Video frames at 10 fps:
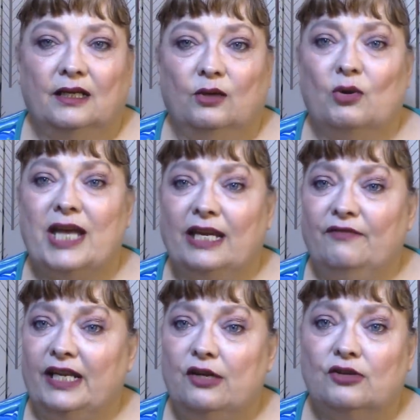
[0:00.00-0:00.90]
what kind of
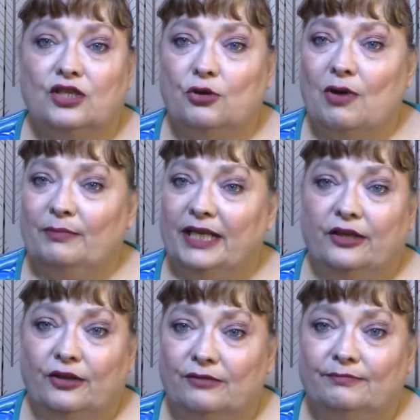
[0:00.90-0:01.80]
videos do you want me to
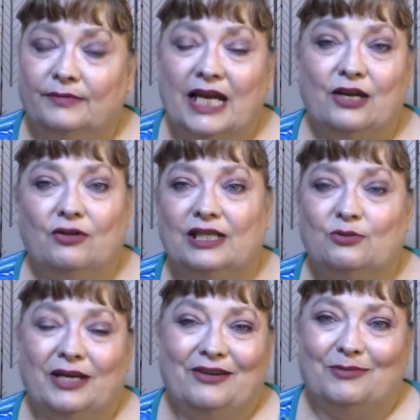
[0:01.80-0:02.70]
do? I know that's
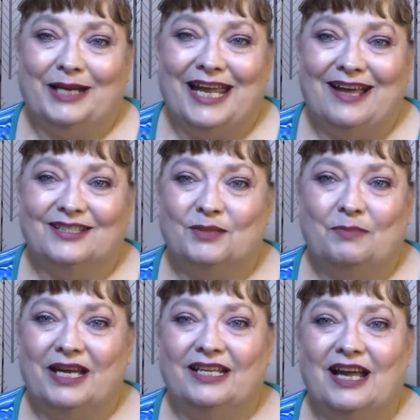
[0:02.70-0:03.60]
what everybody asks,
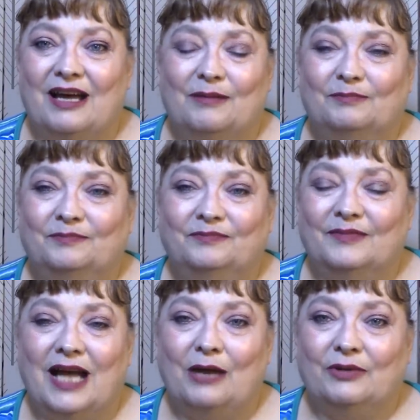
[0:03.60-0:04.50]
but... Um,
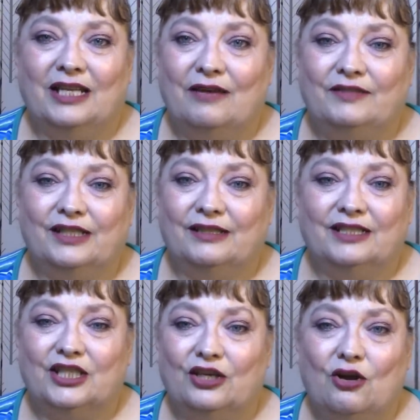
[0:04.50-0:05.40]
I would love to,
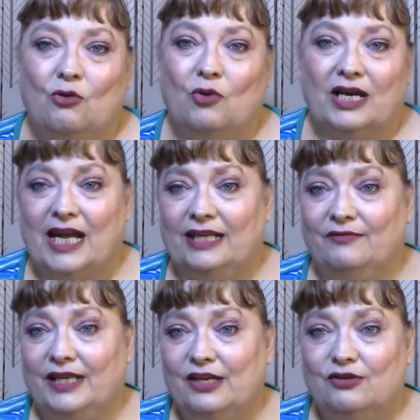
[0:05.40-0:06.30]
to know what kind of
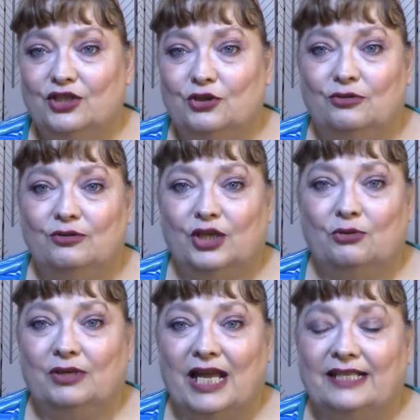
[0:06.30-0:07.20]
videos you,
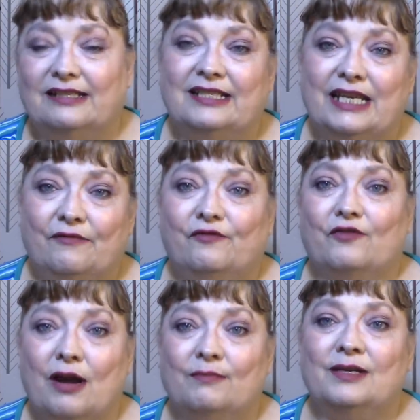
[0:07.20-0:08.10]
you would like to see
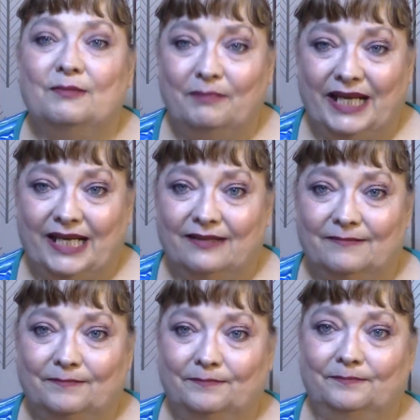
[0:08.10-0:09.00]
from me.
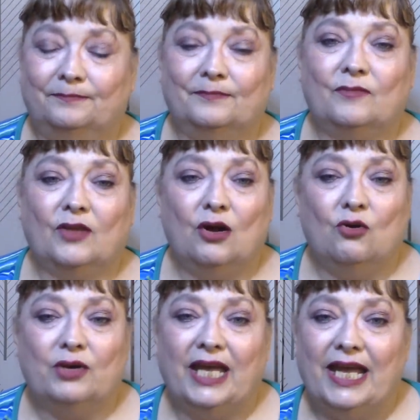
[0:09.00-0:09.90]

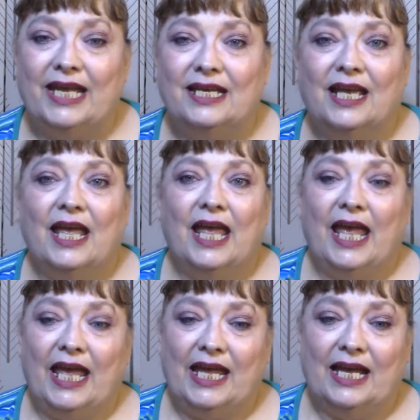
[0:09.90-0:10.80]
Okay?
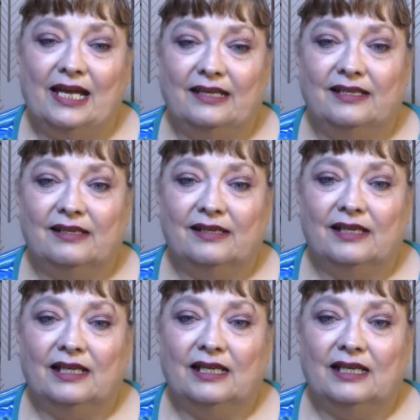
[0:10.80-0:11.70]
And
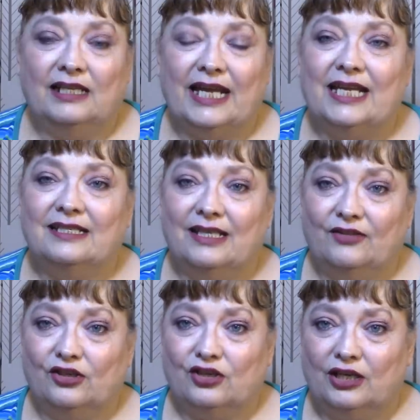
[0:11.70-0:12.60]
like I said,
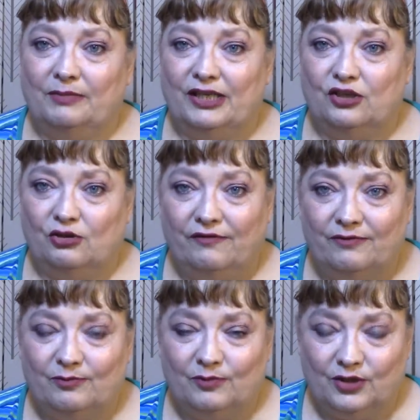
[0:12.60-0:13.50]
there's going to be two
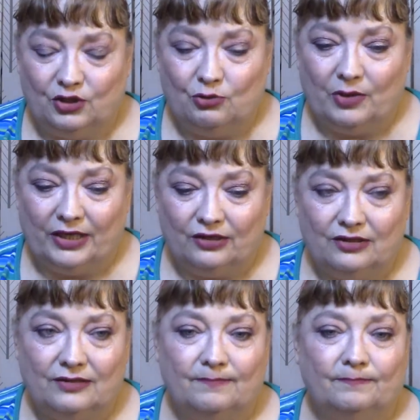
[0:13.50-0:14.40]
two
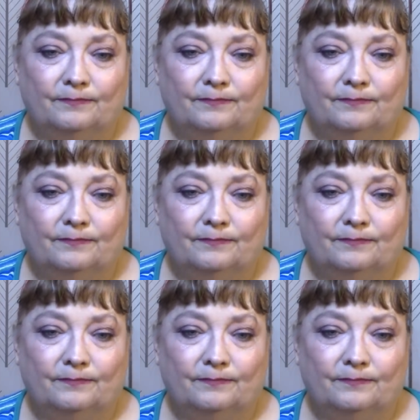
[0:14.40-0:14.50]
winners.